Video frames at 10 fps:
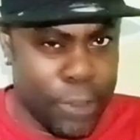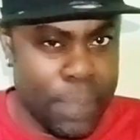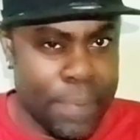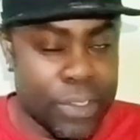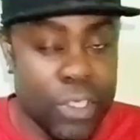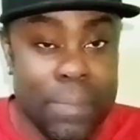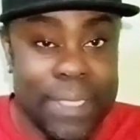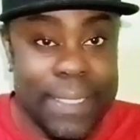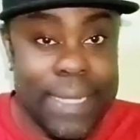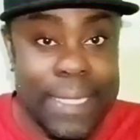lift up
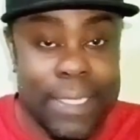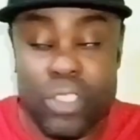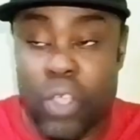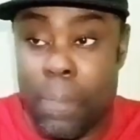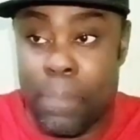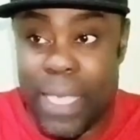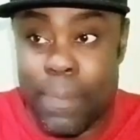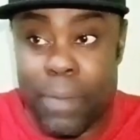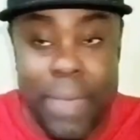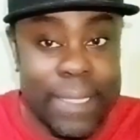something that some
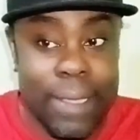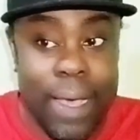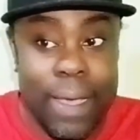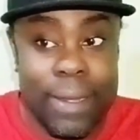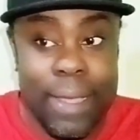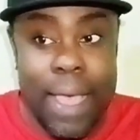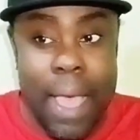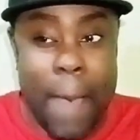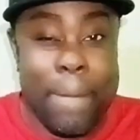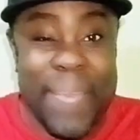people might call
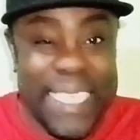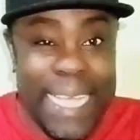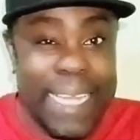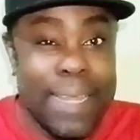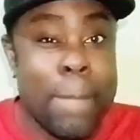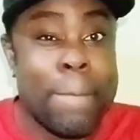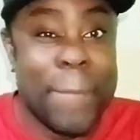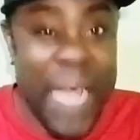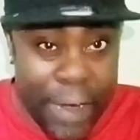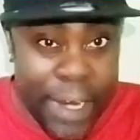a metal
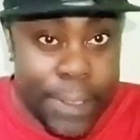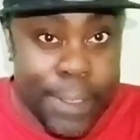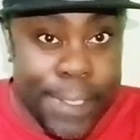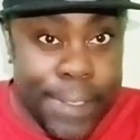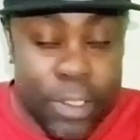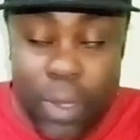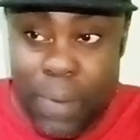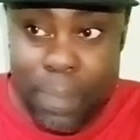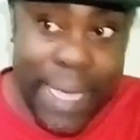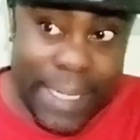barrel.
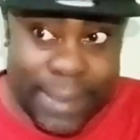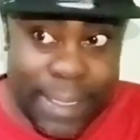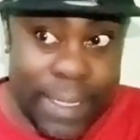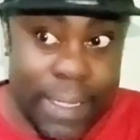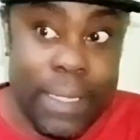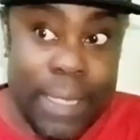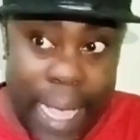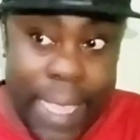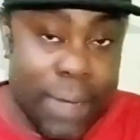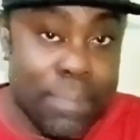Some people might
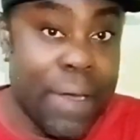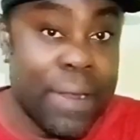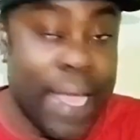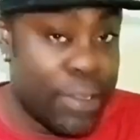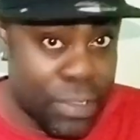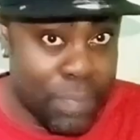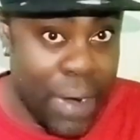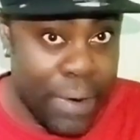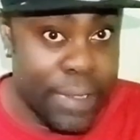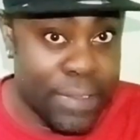say iron barrel or
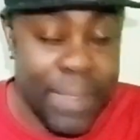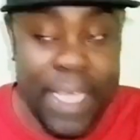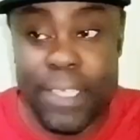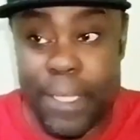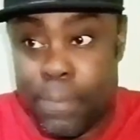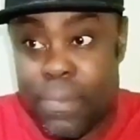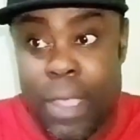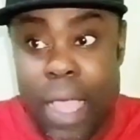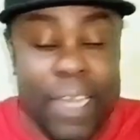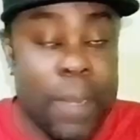just barrel. You see what I'm saying?
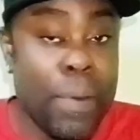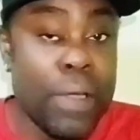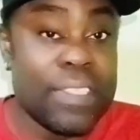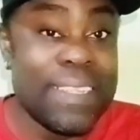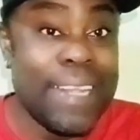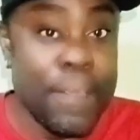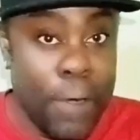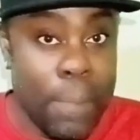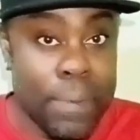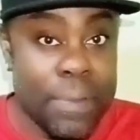And the person
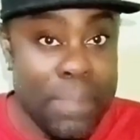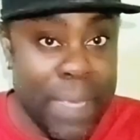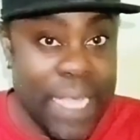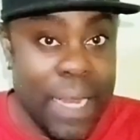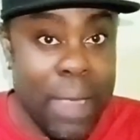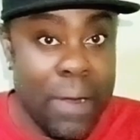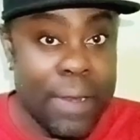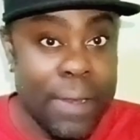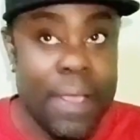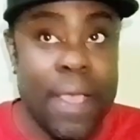lift up the metal
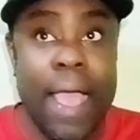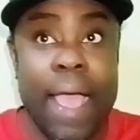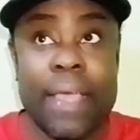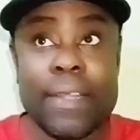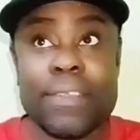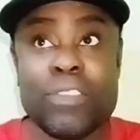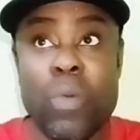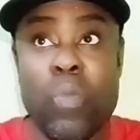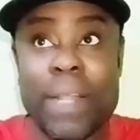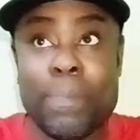barrel and
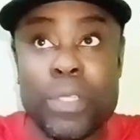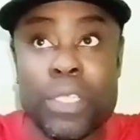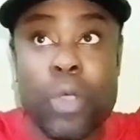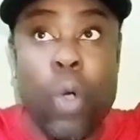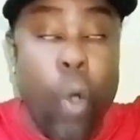somewhat put it